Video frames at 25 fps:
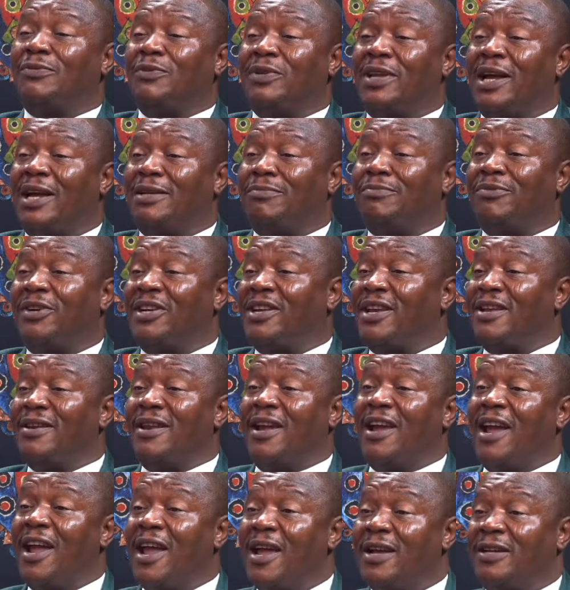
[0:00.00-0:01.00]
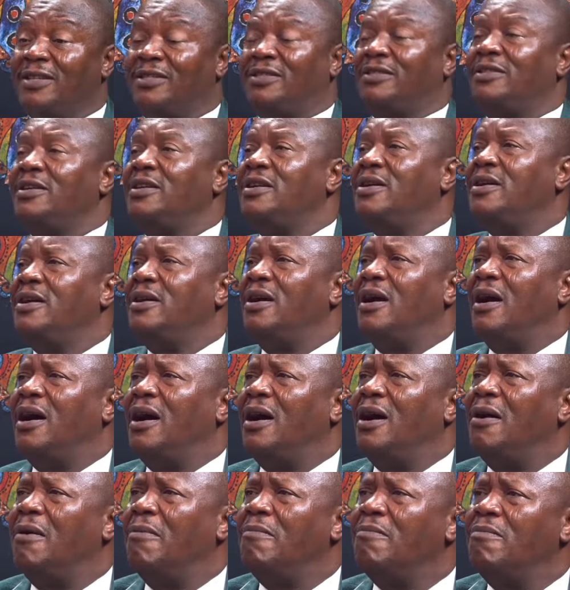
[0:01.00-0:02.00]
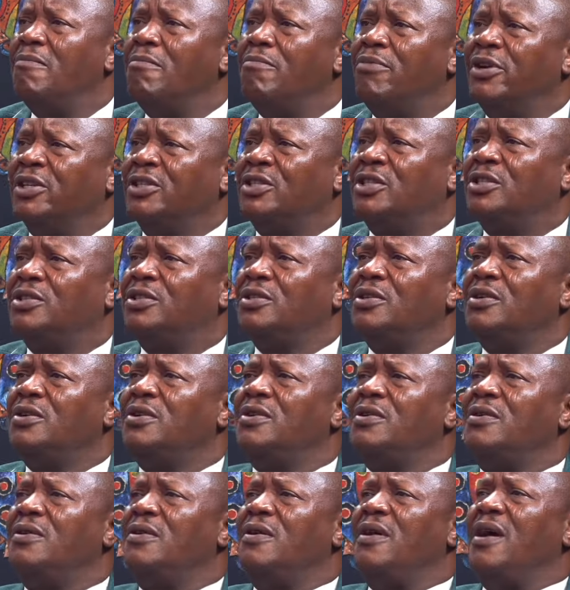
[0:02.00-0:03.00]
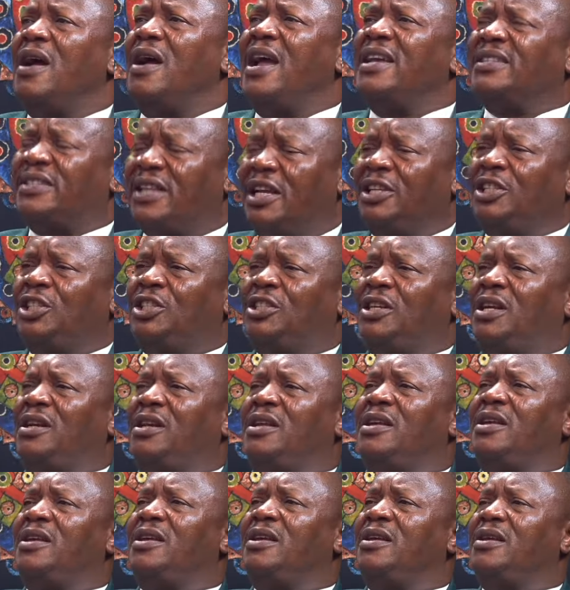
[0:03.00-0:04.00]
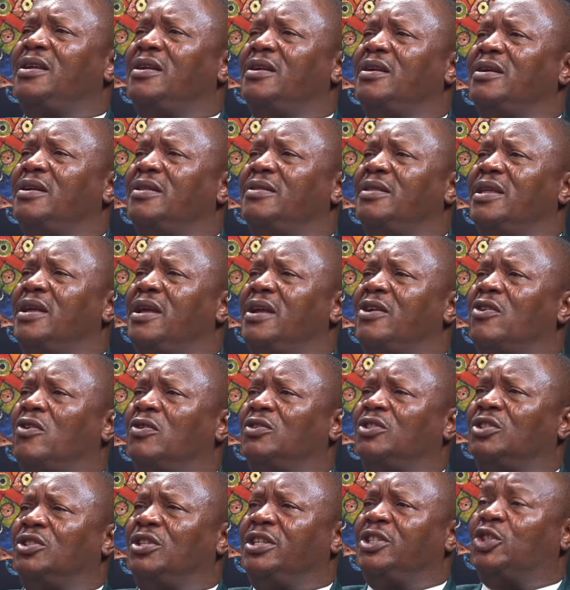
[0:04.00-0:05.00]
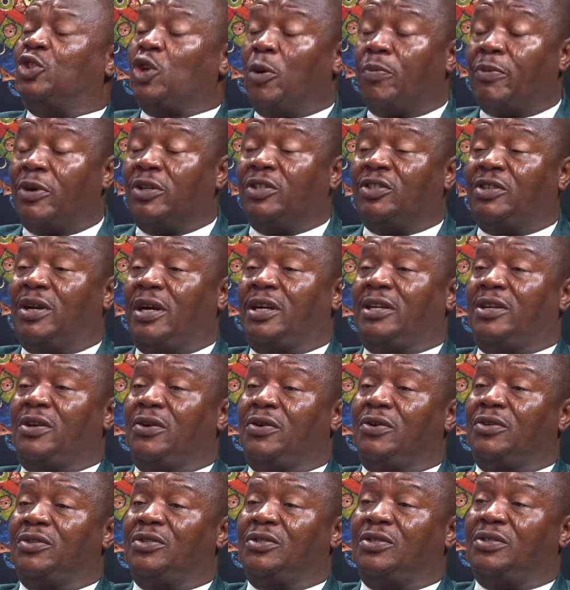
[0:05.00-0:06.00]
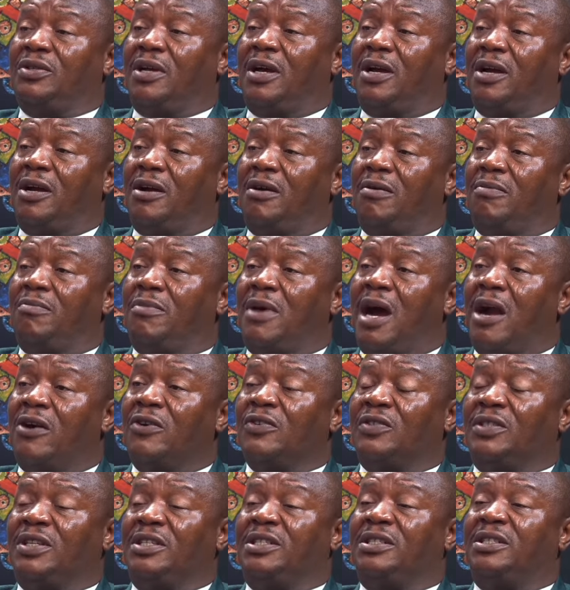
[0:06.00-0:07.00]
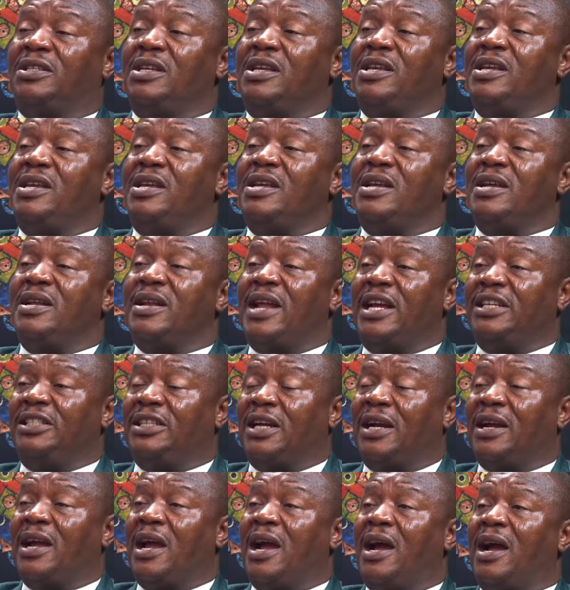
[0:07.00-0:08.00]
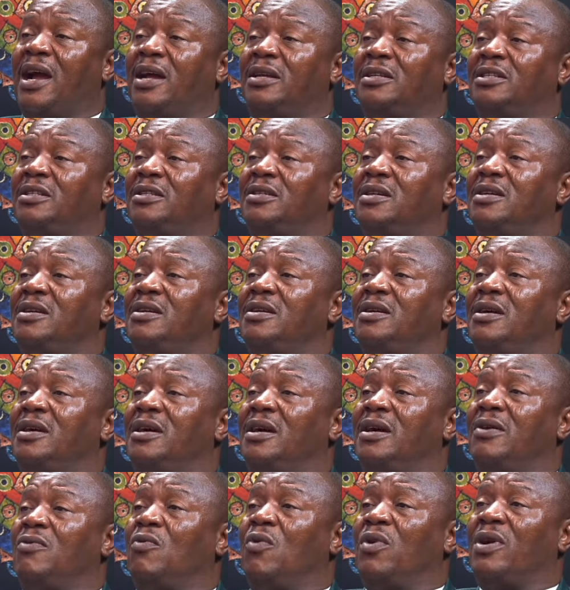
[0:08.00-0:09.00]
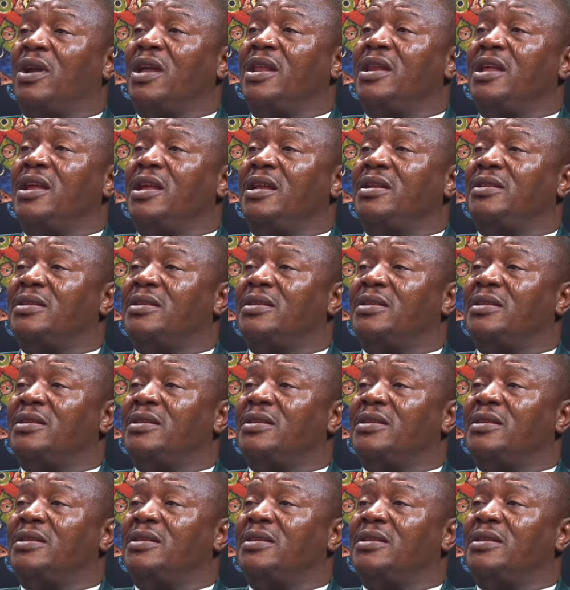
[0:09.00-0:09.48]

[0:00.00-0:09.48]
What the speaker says: without breaking the eggs. But essentially, the subcontractors, ROCC and Niger Cards, and working in